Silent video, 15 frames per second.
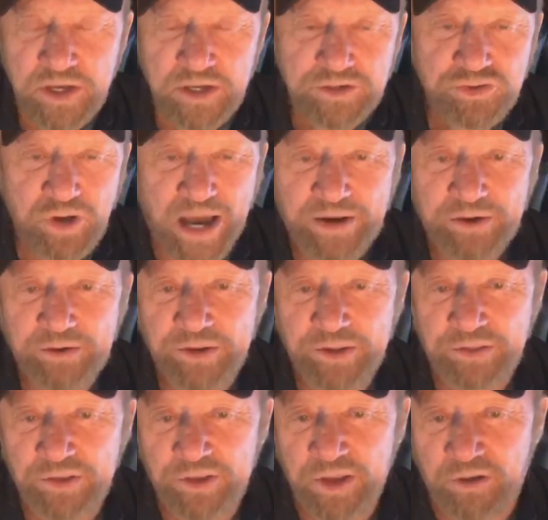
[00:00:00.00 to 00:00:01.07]
So
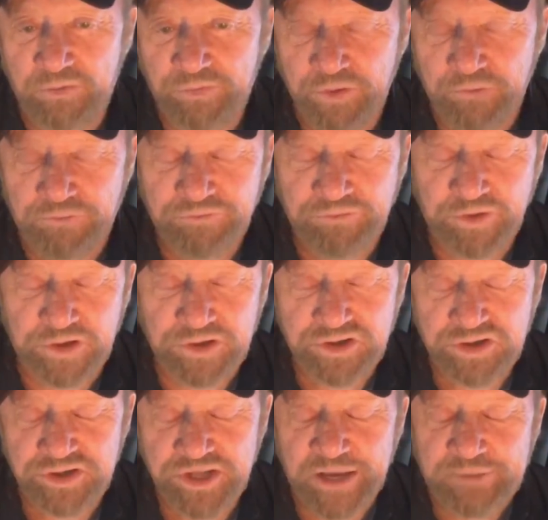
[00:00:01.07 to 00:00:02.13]
the
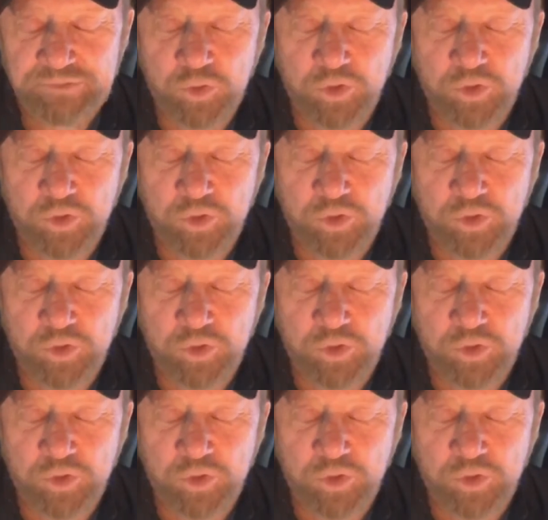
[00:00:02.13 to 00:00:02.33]
steps